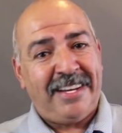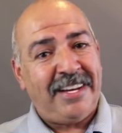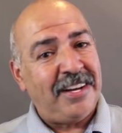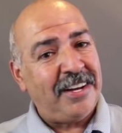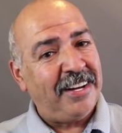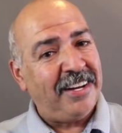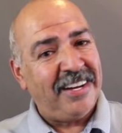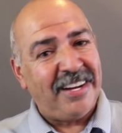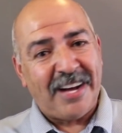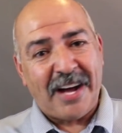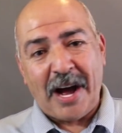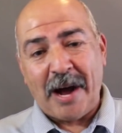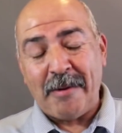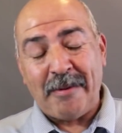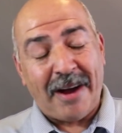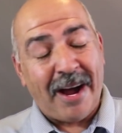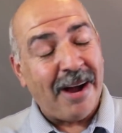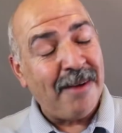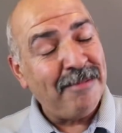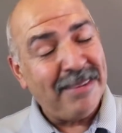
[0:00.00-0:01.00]

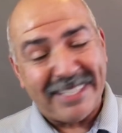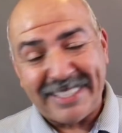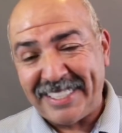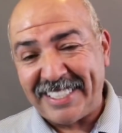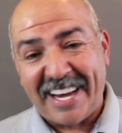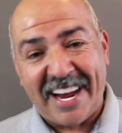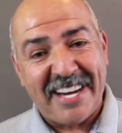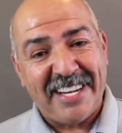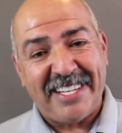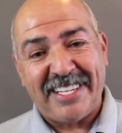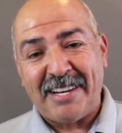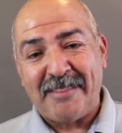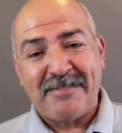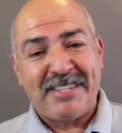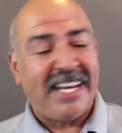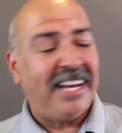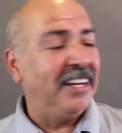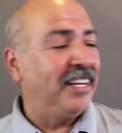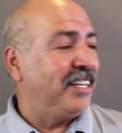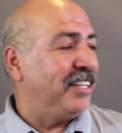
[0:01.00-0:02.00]
I'm excited. I'm
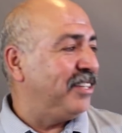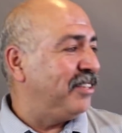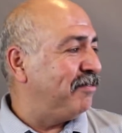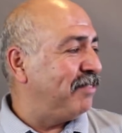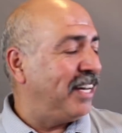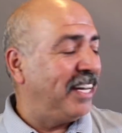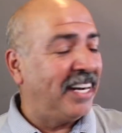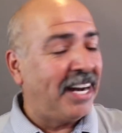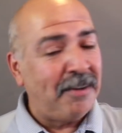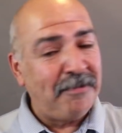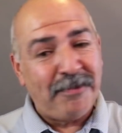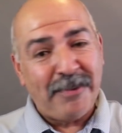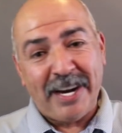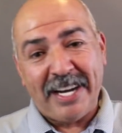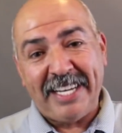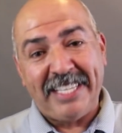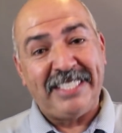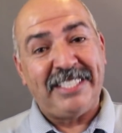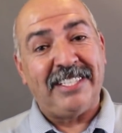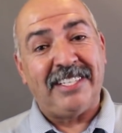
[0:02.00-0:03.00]
telling you, man. I'm
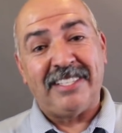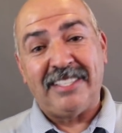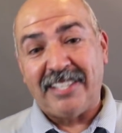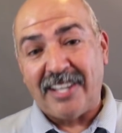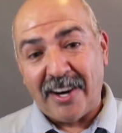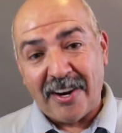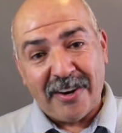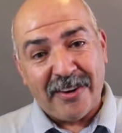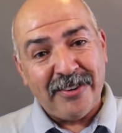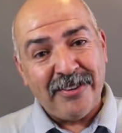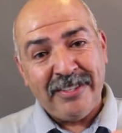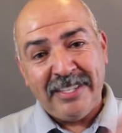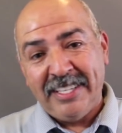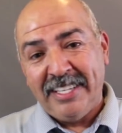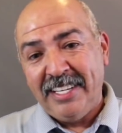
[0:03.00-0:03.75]
ready to go.